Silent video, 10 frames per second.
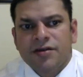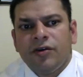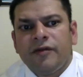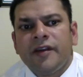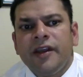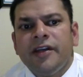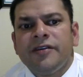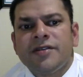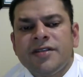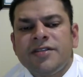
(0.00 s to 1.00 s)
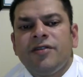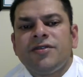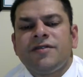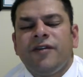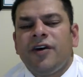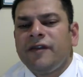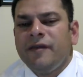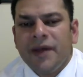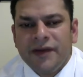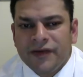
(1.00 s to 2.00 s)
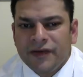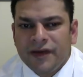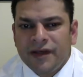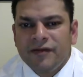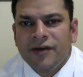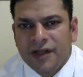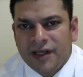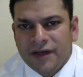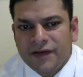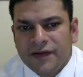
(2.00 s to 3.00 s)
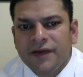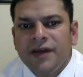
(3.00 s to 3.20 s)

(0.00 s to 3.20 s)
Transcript: Over the years, SEO has evolved immensely, really has.